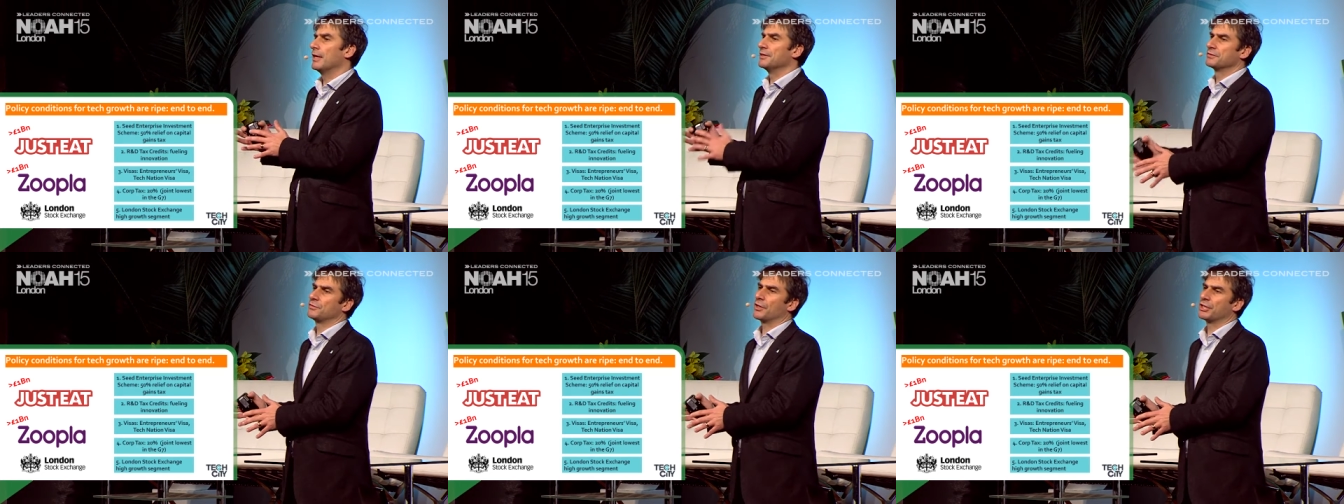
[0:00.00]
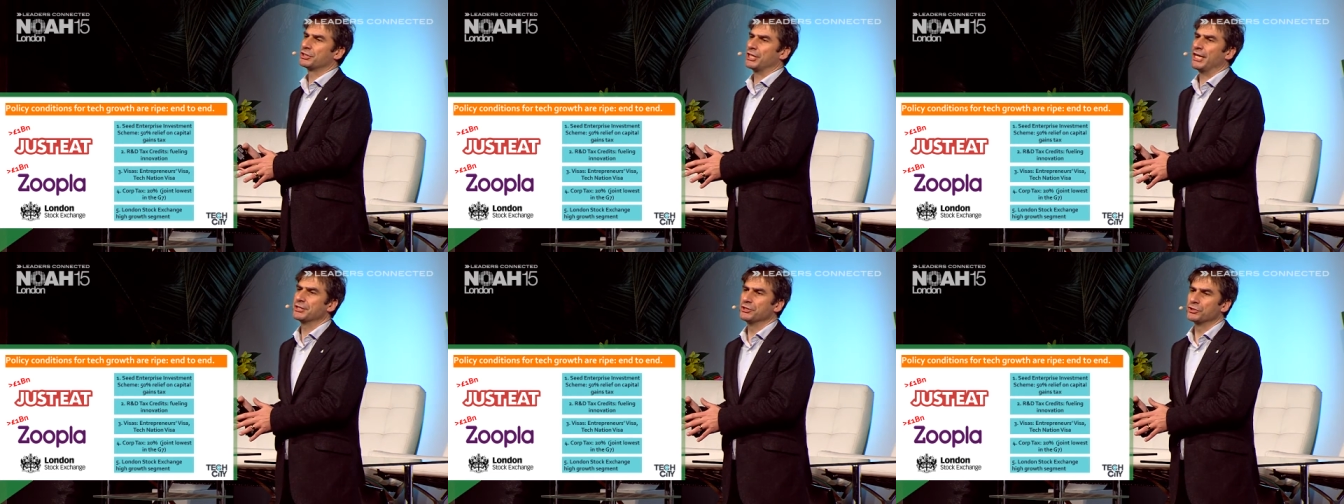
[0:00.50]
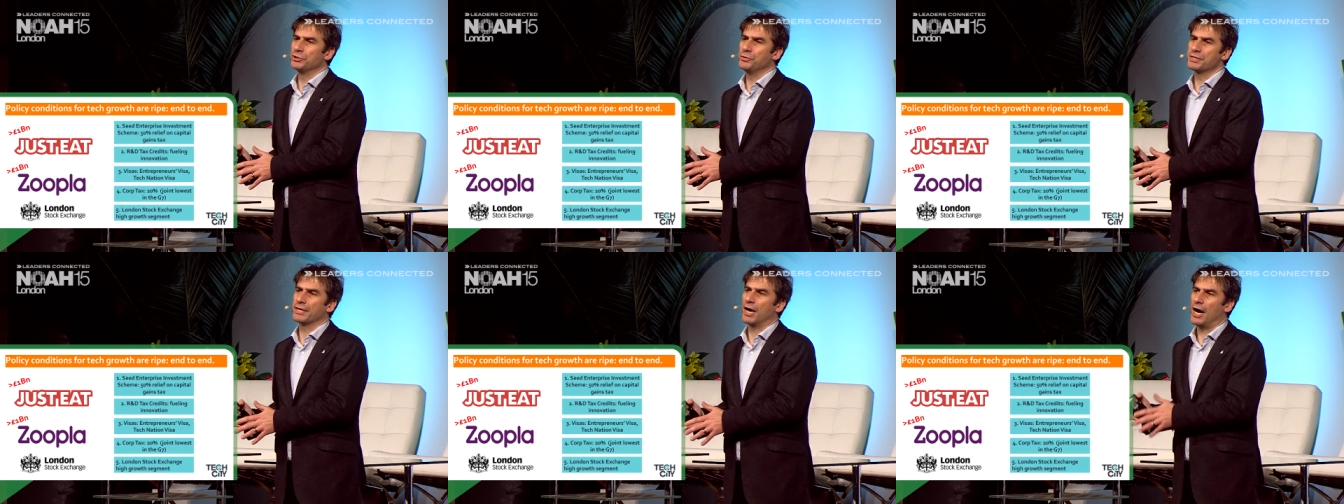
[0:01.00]
London Stock Exchange
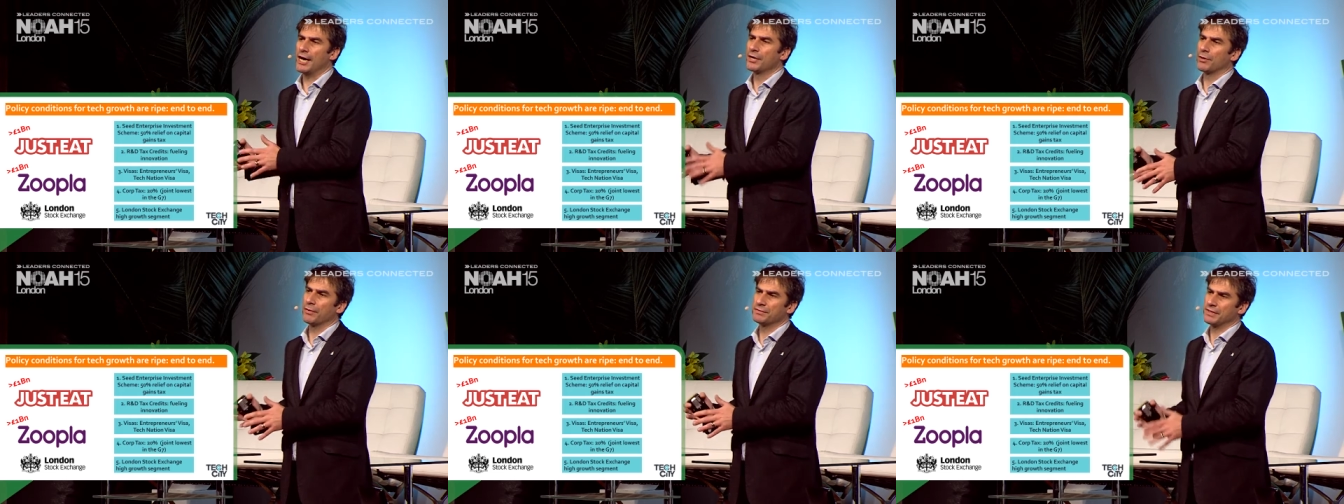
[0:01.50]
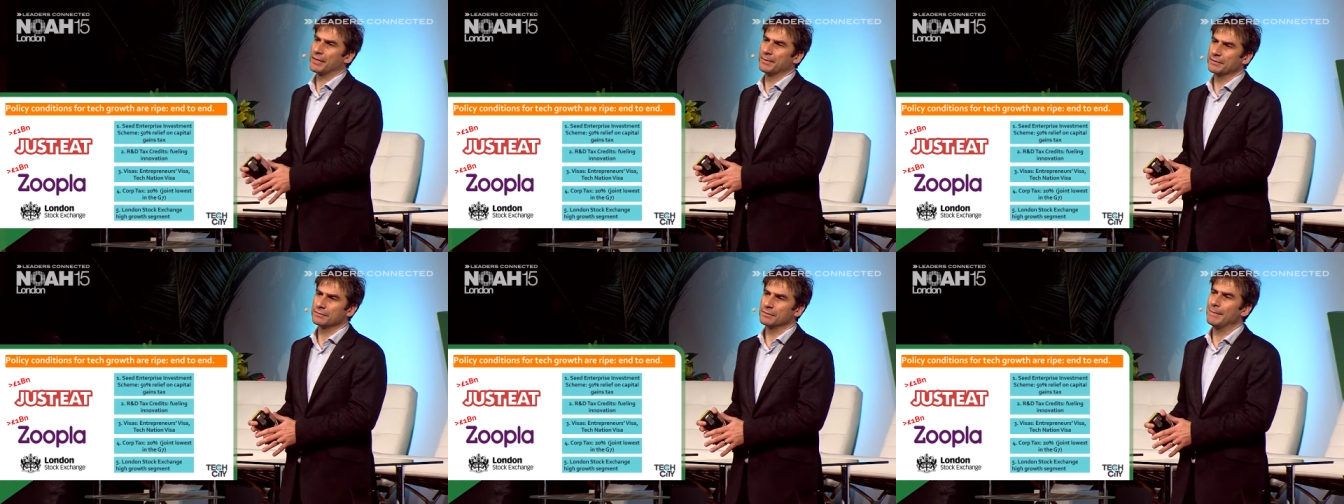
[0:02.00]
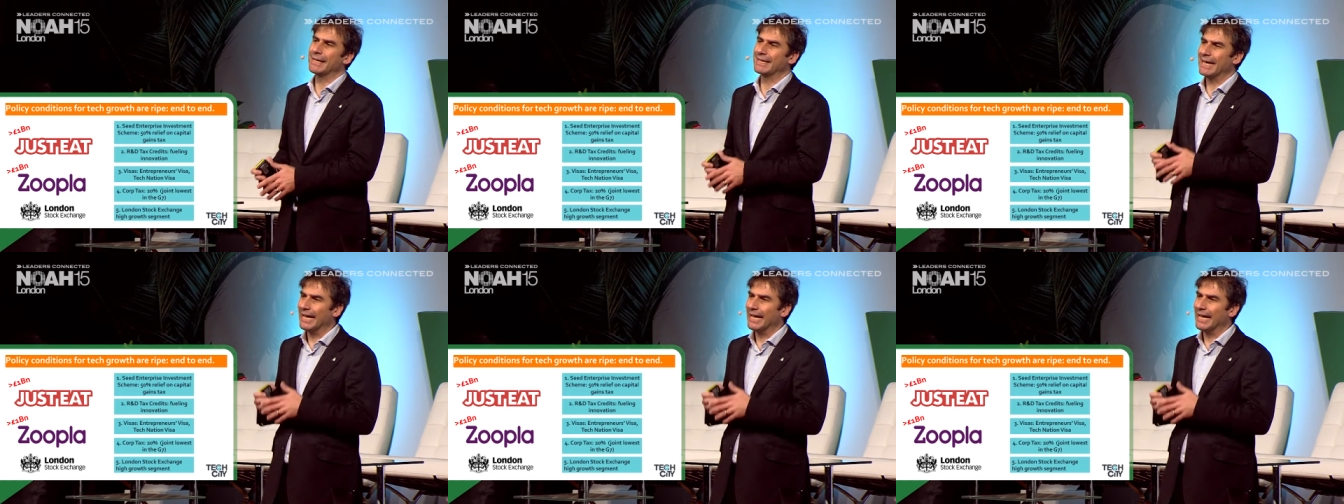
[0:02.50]
introducing a high-growth segment to make it